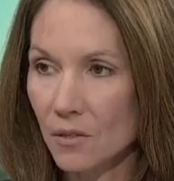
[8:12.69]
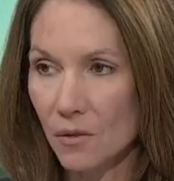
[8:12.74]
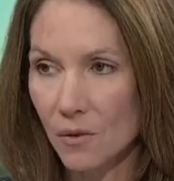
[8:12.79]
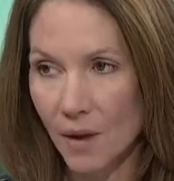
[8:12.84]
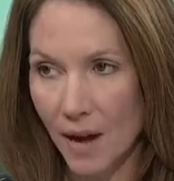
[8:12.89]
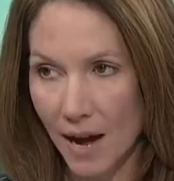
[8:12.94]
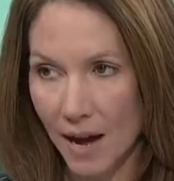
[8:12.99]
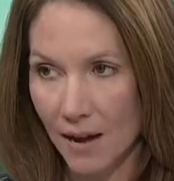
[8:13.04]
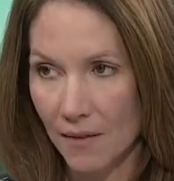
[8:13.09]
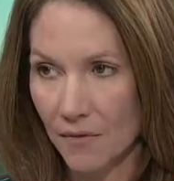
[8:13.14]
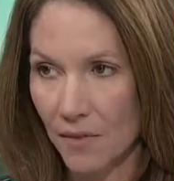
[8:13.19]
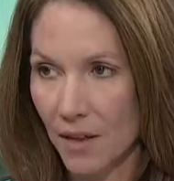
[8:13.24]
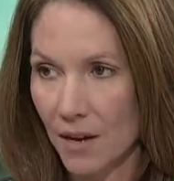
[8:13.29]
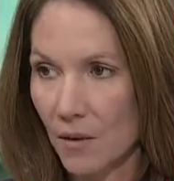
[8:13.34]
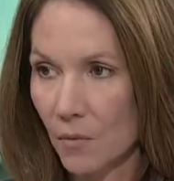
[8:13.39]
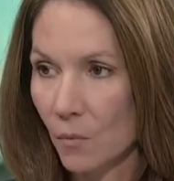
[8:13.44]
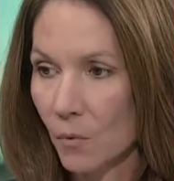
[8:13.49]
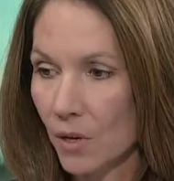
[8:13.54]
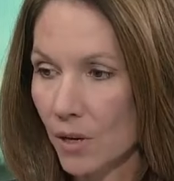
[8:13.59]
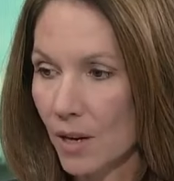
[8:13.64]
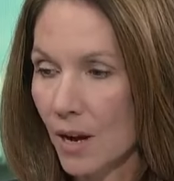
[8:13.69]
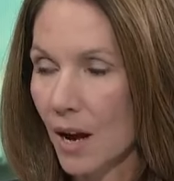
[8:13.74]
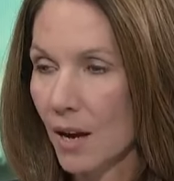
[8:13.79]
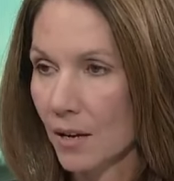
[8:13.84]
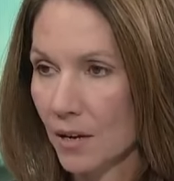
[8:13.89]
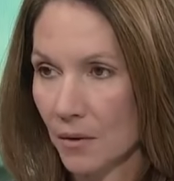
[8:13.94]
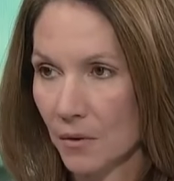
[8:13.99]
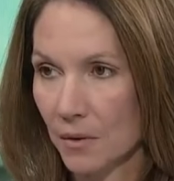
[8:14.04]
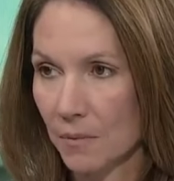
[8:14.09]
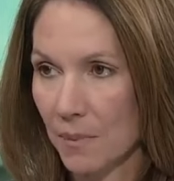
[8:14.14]
do you have that it would not
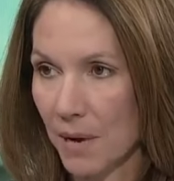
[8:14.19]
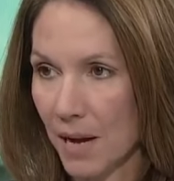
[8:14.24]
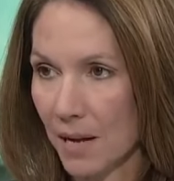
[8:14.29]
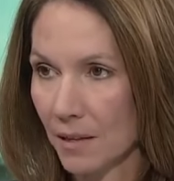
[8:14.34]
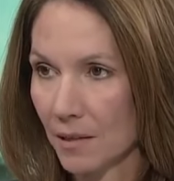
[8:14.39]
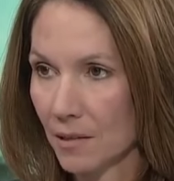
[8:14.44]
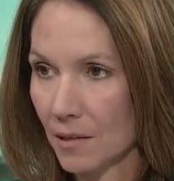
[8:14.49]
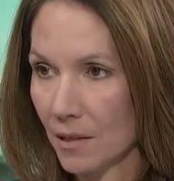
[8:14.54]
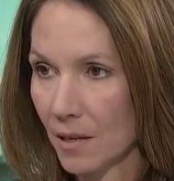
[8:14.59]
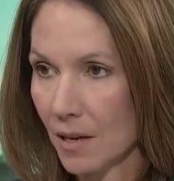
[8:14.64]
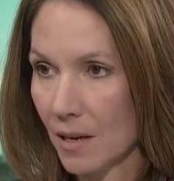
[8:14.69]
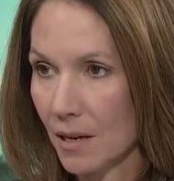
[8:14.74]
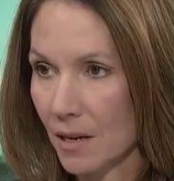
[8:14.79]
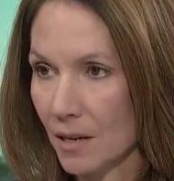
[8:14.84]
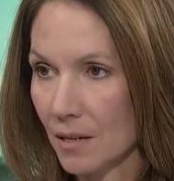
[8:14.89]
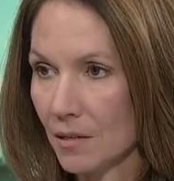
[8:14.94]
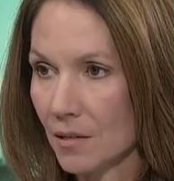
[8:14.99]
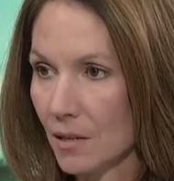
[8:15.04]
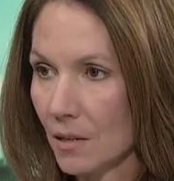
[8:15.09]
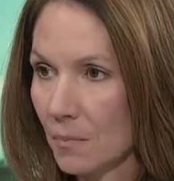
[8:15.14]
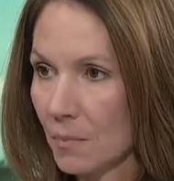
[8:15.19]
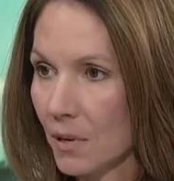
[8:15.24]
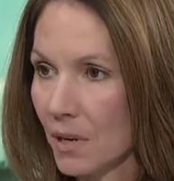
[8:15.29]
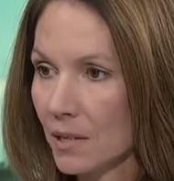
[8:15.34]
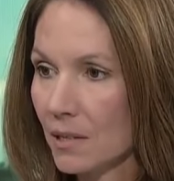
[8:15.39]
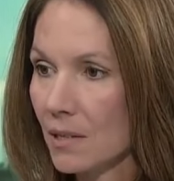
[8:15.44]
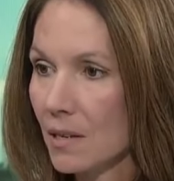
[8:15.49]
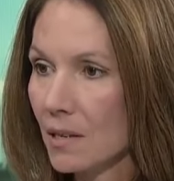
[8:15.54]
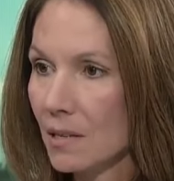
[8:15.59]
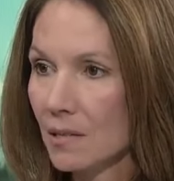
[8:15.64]
go to Palestinians? The
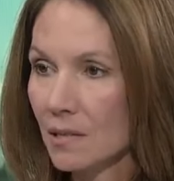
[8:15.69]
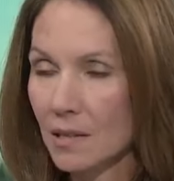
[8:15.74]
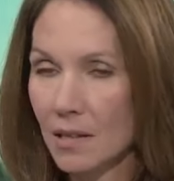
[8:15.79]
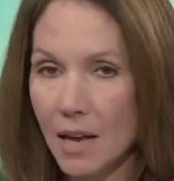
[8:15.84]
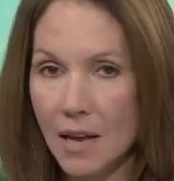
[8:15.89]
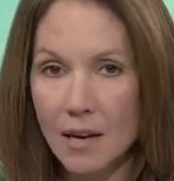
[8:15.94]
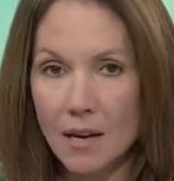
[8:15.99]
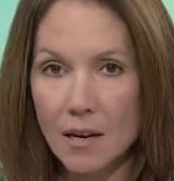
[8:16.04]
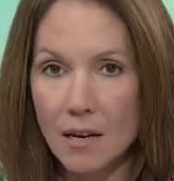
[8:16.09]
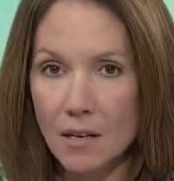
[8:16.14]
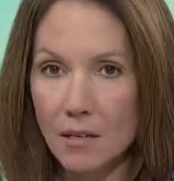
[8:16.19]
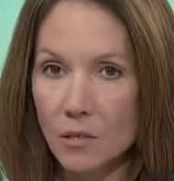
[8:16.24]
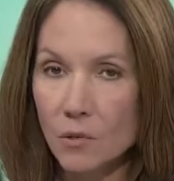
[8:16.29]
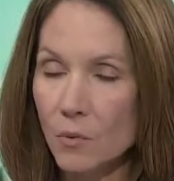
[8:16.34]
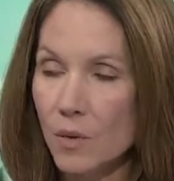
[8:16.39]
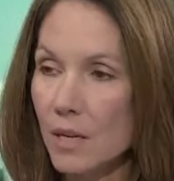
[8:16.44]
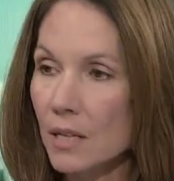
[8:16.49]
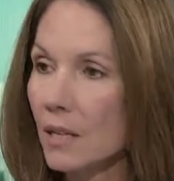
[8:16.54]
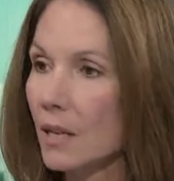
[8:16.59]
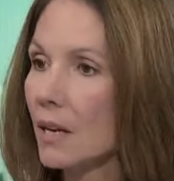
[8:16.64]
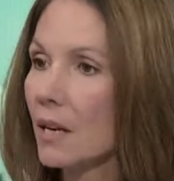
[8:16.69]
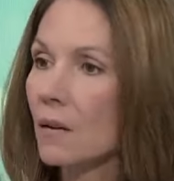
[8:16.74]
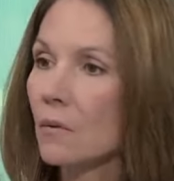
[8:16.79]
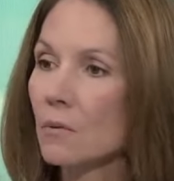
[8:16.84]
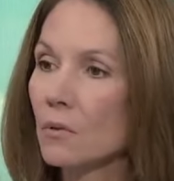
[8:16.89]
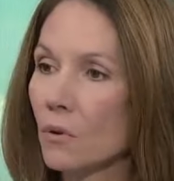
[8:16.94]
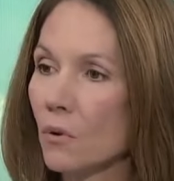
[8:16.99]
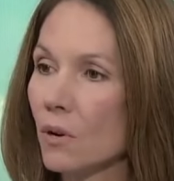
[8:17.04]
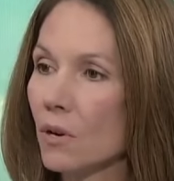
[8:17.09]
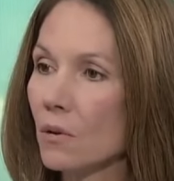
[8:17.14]
president said in a tweet that he
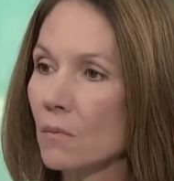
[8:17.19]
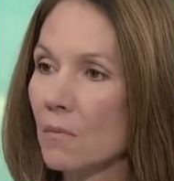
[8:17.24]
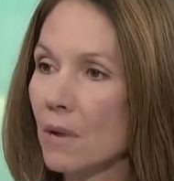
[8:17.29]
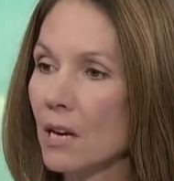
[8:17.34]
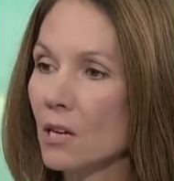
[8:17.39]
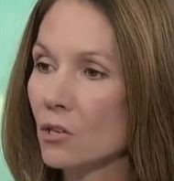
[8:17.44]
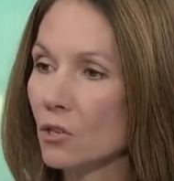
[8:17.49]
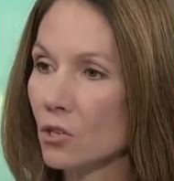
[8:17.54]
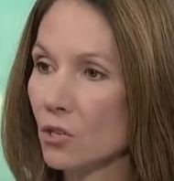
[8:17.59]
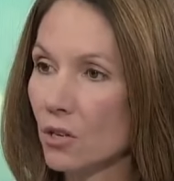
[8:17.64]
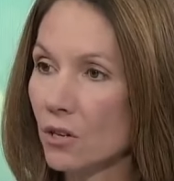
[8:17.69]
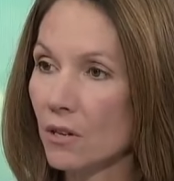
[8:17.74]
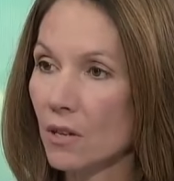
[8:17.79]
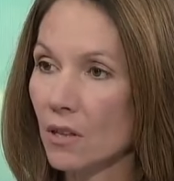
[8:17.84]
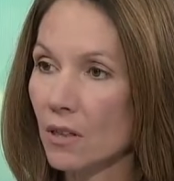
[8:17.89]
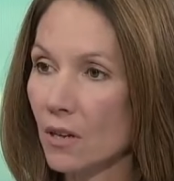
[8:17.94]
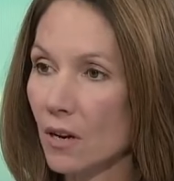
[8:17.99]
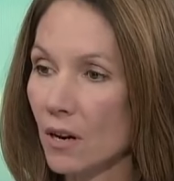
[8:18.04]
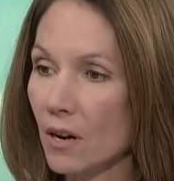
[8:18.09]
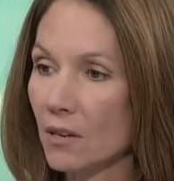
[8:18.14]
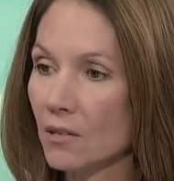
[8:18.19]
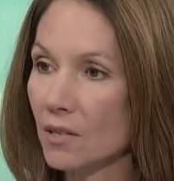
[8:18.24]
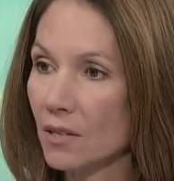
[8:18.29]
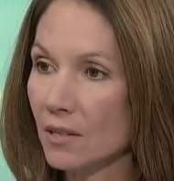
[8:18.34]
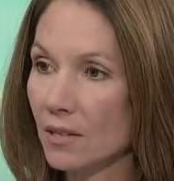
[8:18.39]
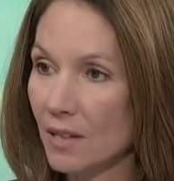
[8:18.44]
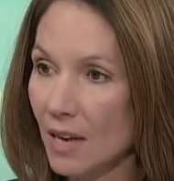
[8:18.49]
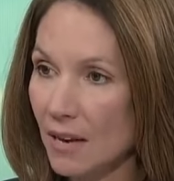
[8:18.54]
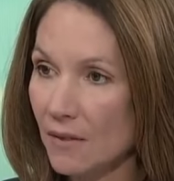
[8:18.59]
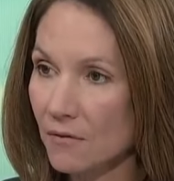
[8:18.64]
was going to make sure that there are
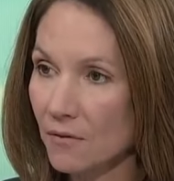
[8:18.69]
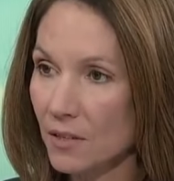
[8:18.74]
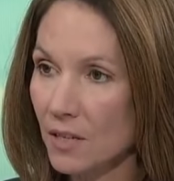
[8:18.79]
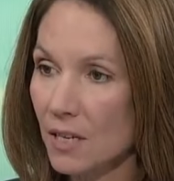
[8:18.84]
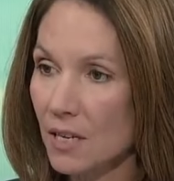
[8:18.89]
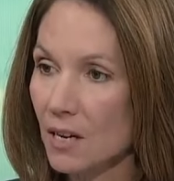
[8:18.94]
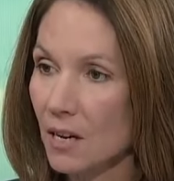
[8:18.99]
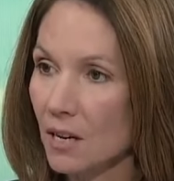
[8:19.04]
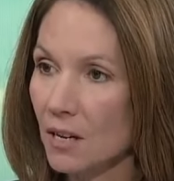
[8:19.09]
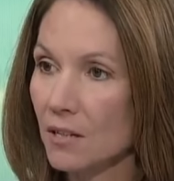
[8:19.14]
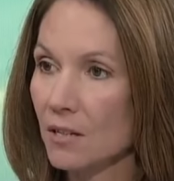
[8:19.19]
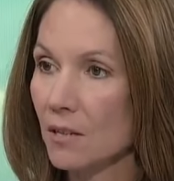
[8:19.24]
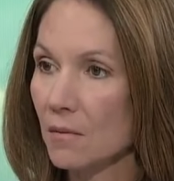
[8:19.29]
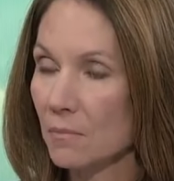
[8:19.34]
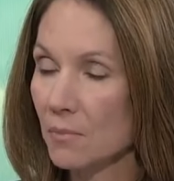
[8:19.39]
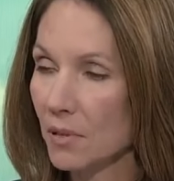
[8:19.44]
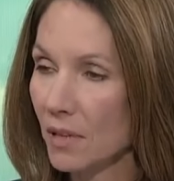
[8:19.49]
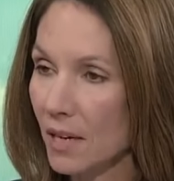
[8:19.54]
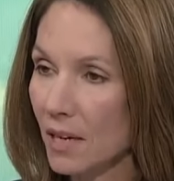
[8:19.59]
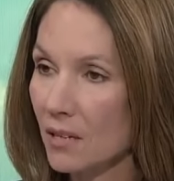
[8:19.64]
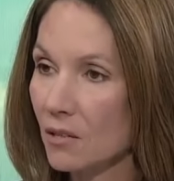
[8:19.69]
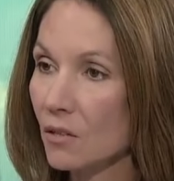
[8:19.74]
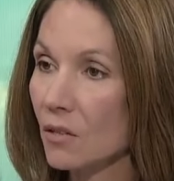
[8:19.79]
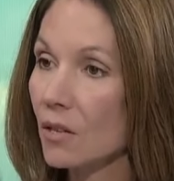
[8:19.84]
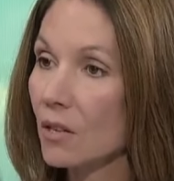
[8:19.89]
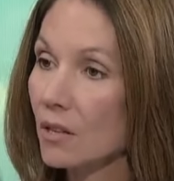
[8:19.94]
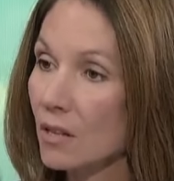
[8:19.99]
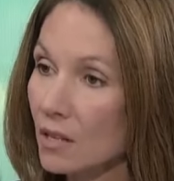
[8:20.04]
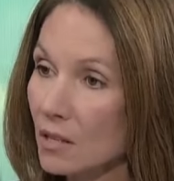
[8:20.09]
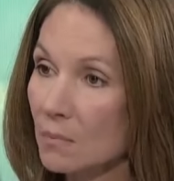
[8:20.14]
safety guards in place so
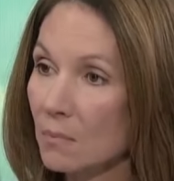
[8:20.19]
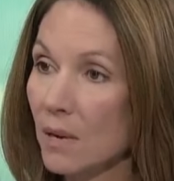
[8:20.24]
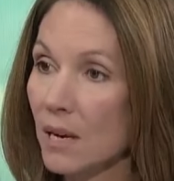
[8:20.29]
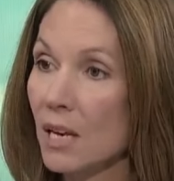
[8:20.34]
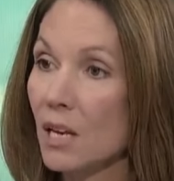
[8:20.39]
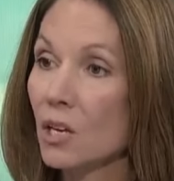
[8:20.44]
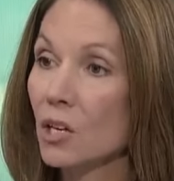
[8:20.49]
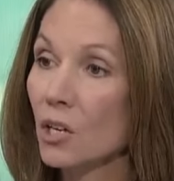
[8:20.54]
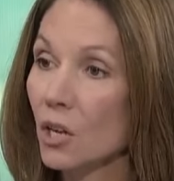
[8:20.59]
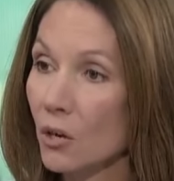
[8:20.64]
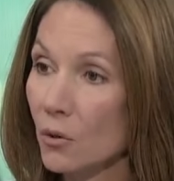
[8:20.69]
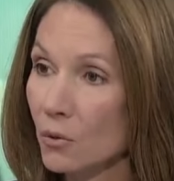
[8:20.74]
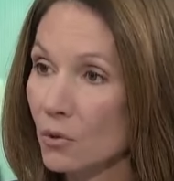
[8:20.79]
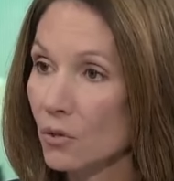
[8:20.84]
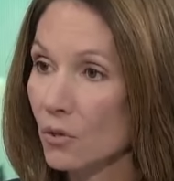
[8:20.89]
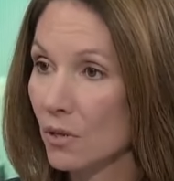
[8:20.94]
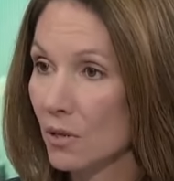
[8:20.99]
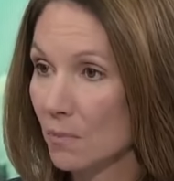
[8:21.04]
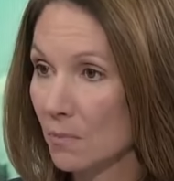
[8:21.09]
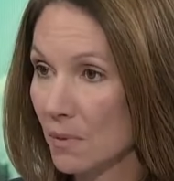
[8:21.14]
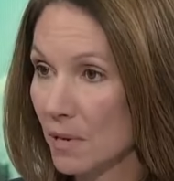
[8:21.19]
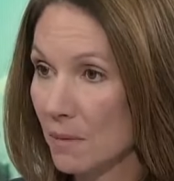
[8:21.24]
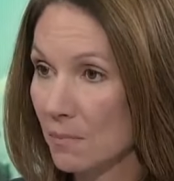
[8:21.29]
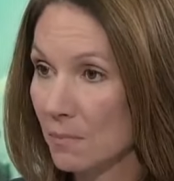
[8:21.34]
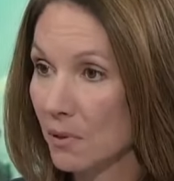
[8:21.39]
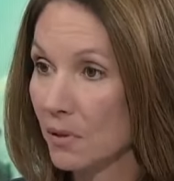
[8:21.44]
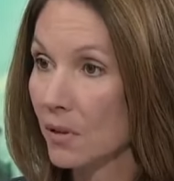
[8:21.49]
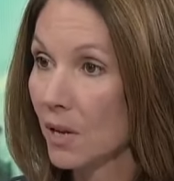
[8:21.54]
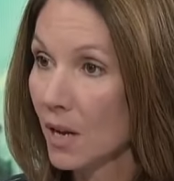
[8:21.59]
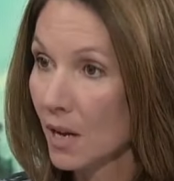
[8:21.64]
that this money goes to the
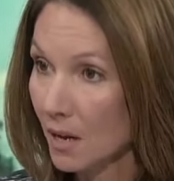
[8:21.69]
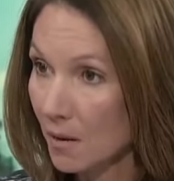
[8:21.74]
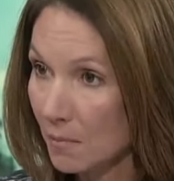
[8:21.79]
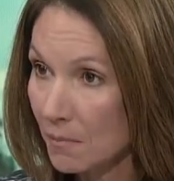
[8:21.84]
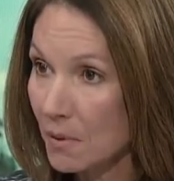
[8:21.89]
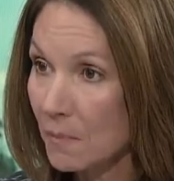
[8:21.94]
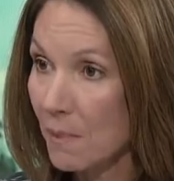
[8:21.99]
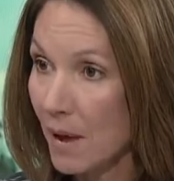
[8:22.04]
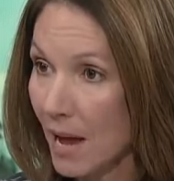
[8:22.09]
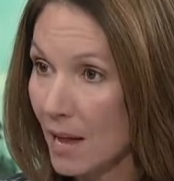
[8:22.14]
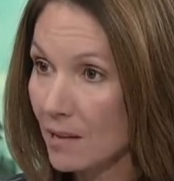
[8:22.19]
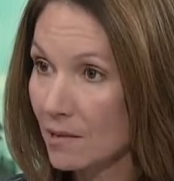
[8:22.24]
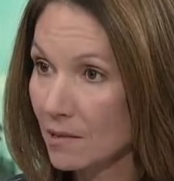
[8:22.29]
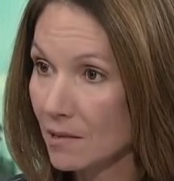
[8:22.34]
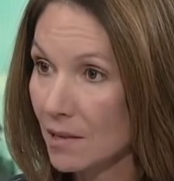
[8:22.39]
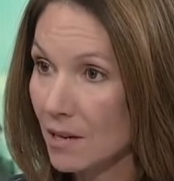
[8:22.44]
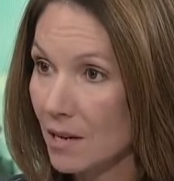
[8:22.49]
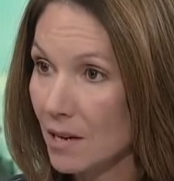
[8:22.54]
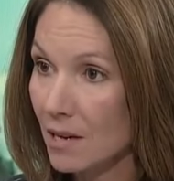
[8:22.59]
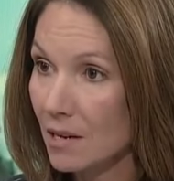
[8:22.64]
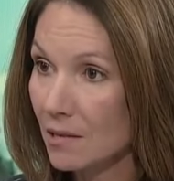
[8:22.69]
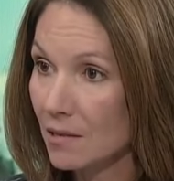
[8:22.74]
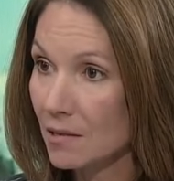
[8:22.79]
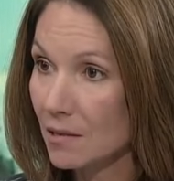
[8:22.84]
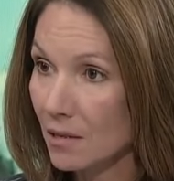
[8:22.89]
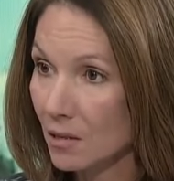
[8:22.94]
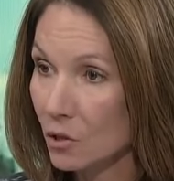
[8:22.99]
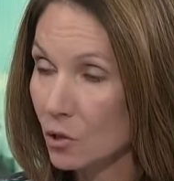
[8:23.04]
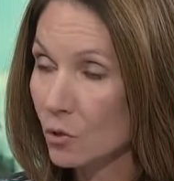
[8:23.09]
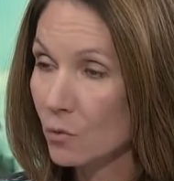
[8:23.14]
people. The Palestinians,
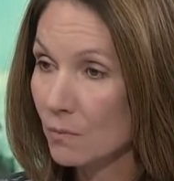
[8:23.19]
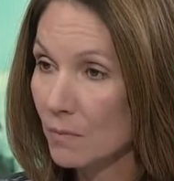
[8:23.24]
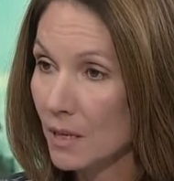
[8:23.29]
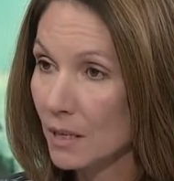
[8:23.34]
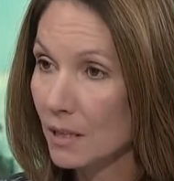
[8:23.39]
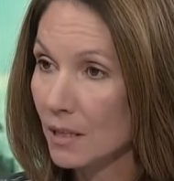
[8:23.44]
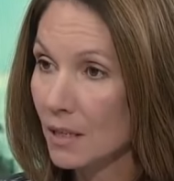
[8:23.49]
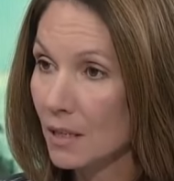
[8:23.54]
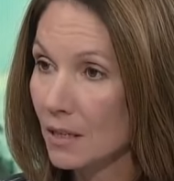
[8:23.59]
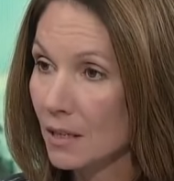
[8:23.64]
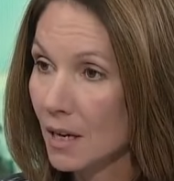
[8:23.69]
the 2 million.